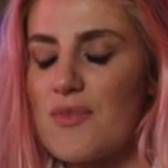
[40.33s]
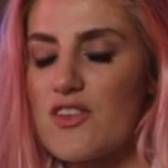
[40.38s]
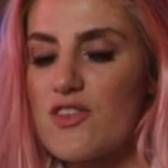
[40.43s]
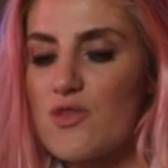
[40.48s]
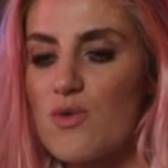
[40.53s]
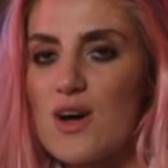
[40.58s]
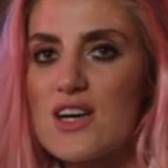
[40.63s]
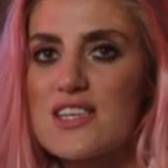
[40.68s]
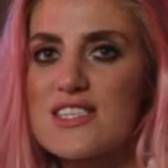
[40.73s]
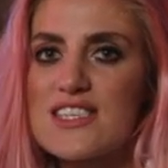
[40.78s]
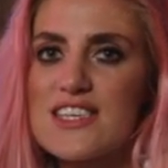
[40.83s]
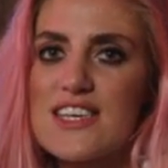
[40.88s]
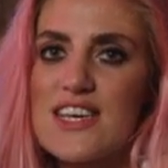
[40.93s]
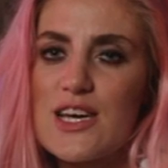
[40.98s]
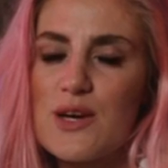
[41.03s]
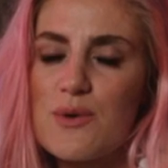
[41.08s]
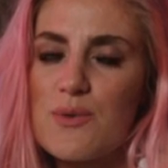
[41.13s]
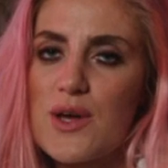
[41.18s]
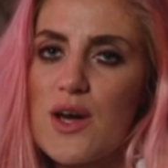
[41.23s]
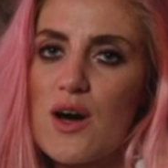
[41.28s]
twice a
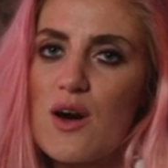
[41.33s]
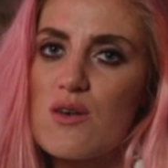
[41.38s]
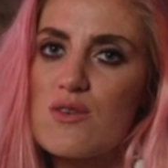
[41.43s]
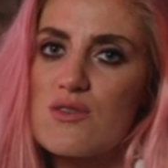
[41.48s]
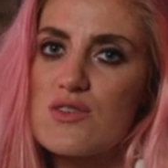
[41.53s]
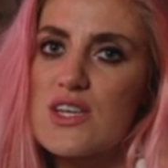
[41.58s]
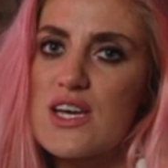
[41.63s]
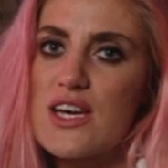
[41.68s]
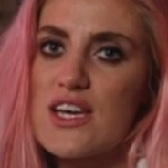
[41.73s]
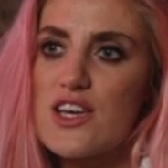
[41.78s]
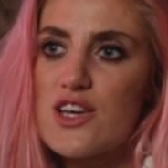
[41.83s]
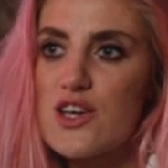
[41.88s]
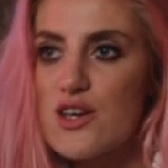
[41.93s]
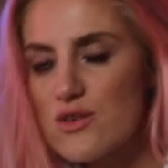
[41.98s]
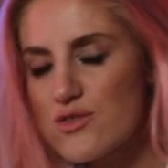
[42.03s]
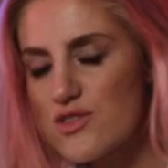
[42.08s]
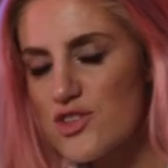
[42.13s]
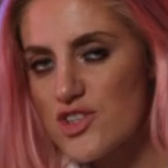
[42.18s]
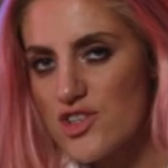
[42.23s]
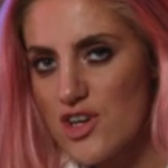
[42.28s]
year we hold a
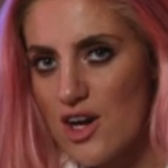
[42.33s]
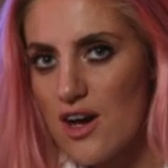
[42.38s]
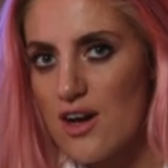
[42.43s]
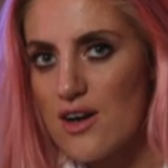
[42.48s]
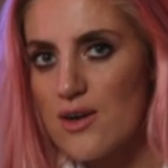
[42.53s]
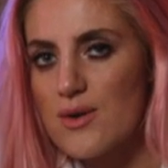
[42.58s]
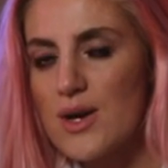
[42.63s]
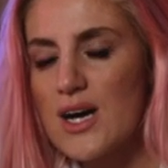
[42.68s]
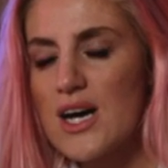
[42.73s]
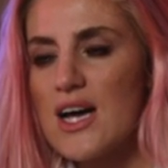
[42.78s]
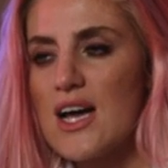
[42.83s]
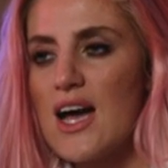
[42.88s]
huge show,